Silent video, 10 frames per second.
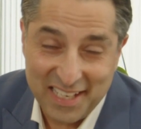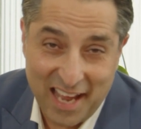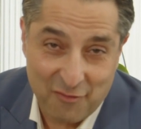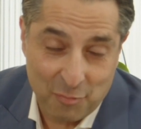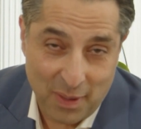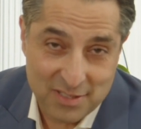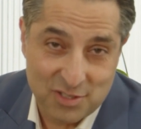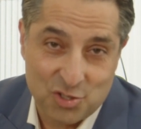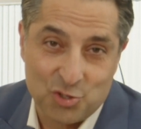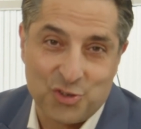half of Plastic
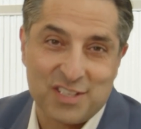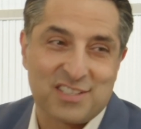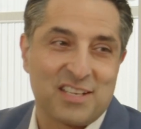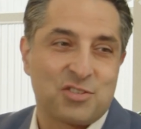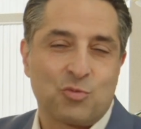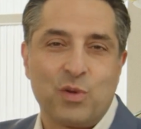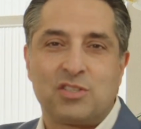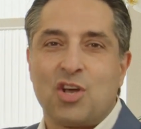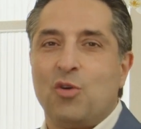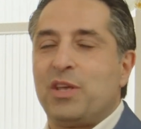Surgery Uncensored with
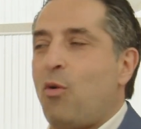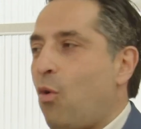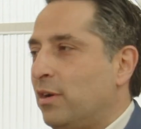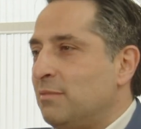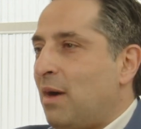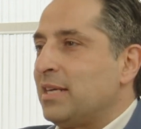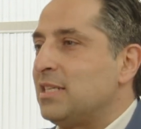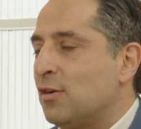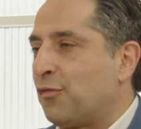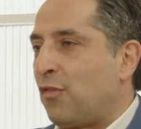Tony Horton, my
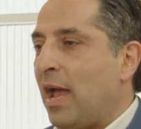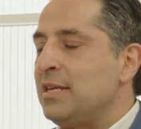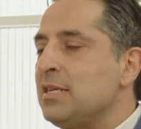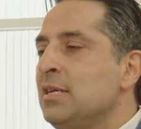dear friend.